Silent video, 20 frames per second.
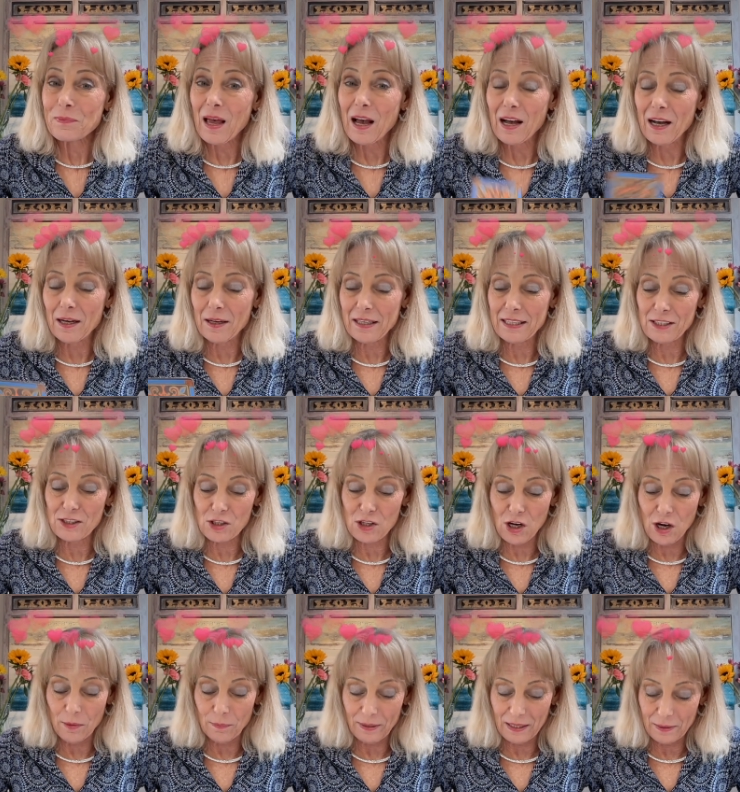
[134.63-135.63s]
Uh, it's
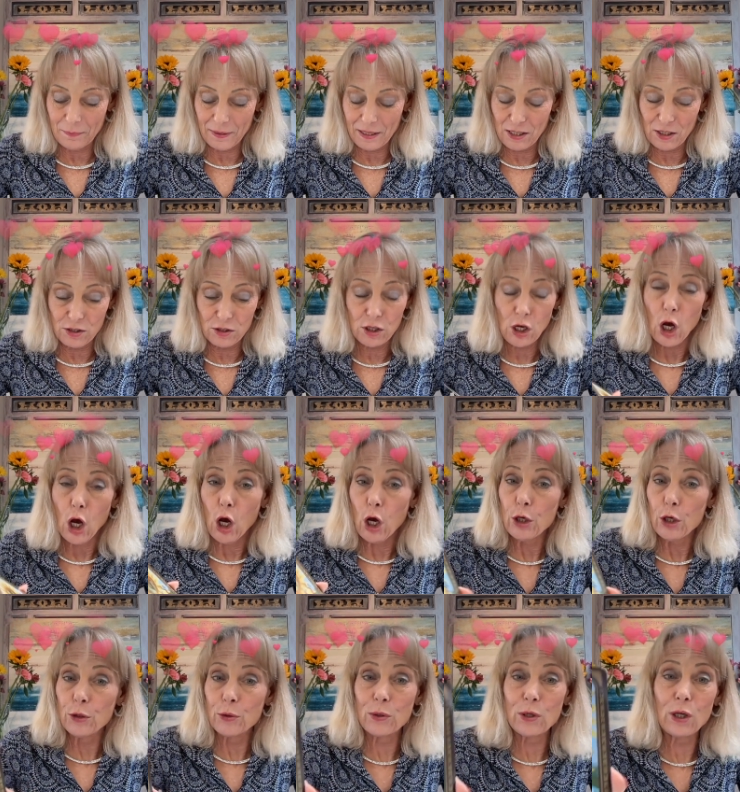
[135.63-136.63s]
coming because
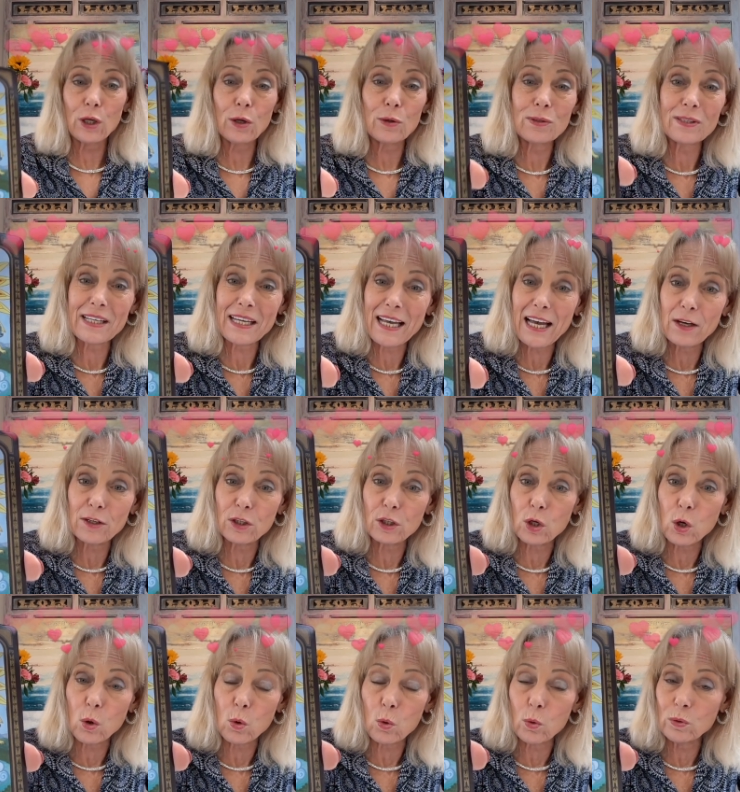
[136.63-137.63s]
you're closing out an
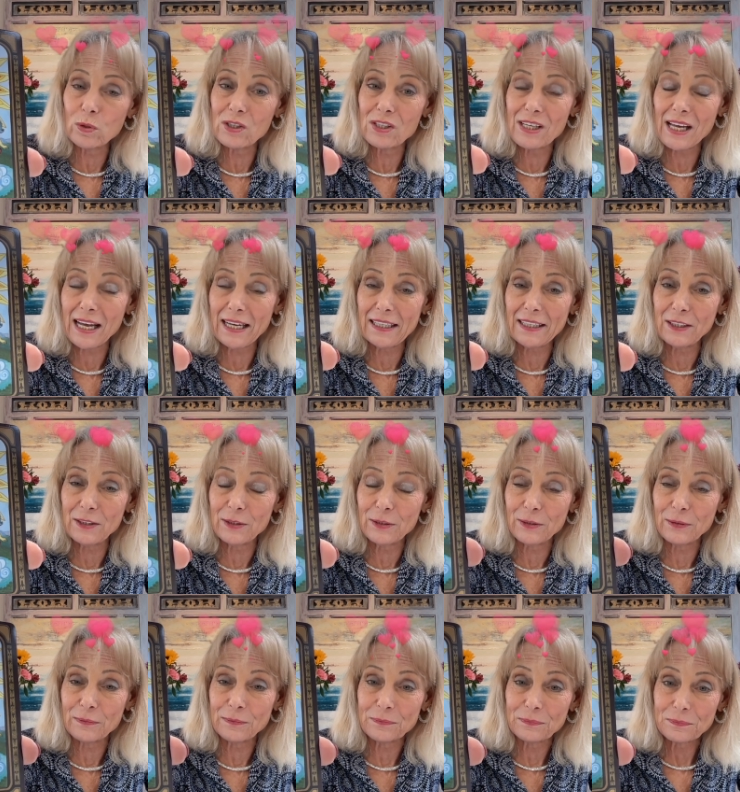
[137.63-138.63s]
old
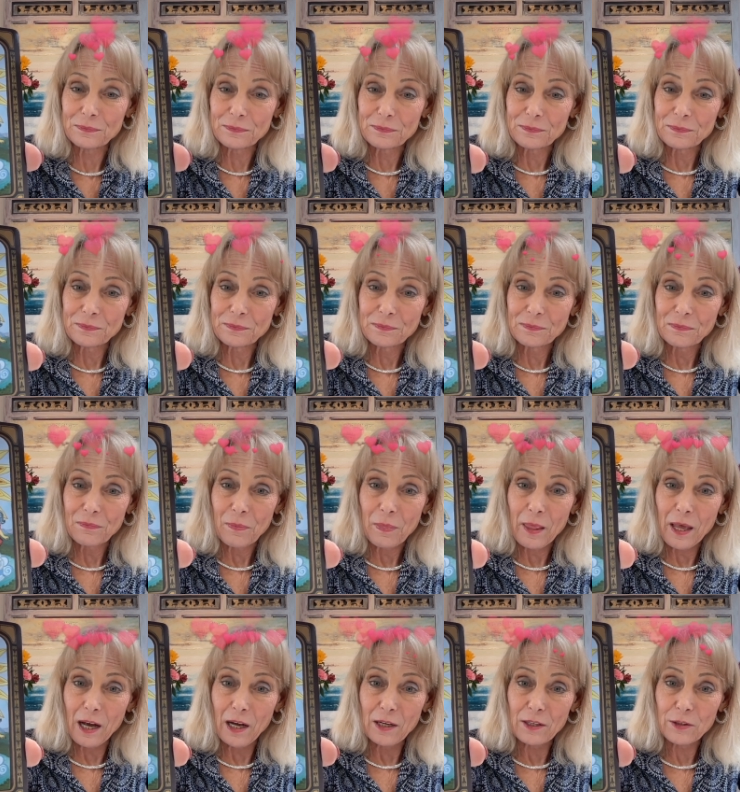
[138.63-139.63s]
cycle.
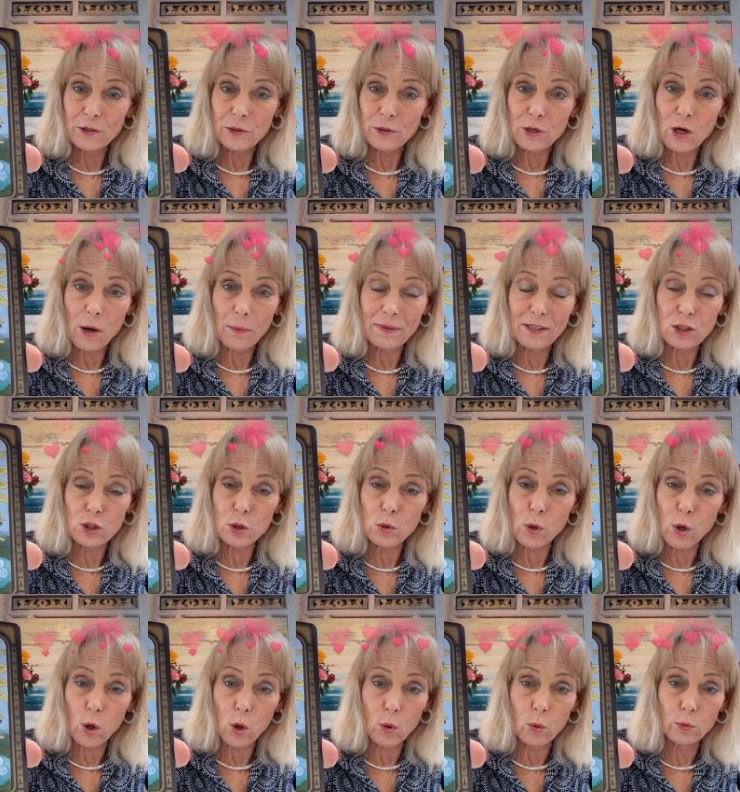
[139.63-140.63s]
Uh, you're coming to a
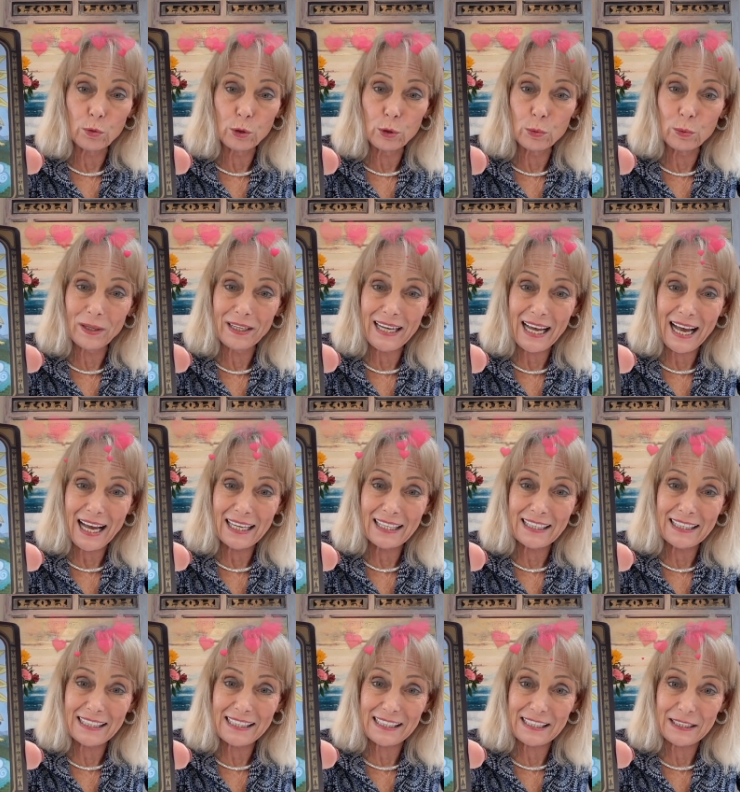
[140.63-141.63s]
whole new
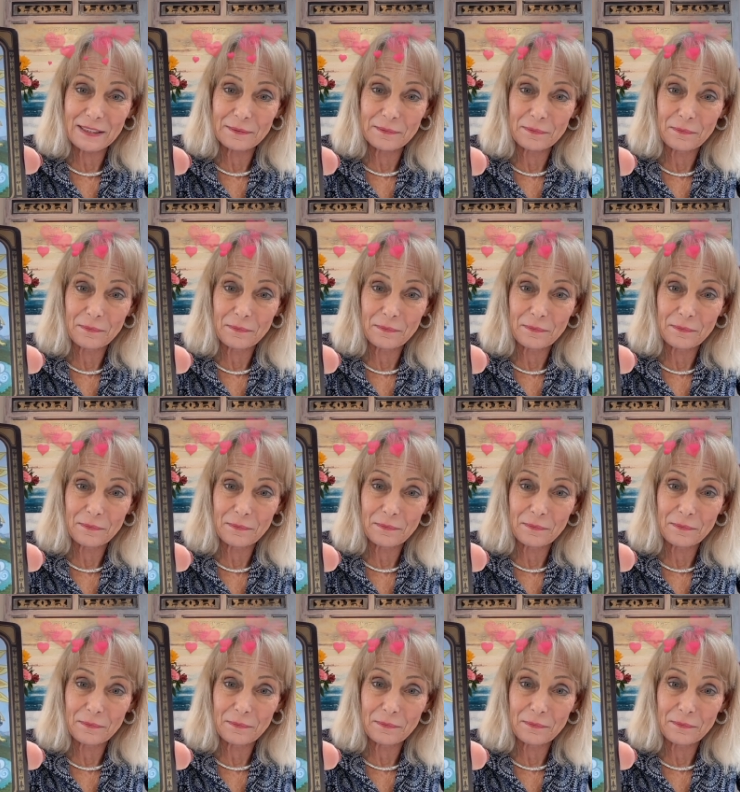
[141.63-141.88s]
reality.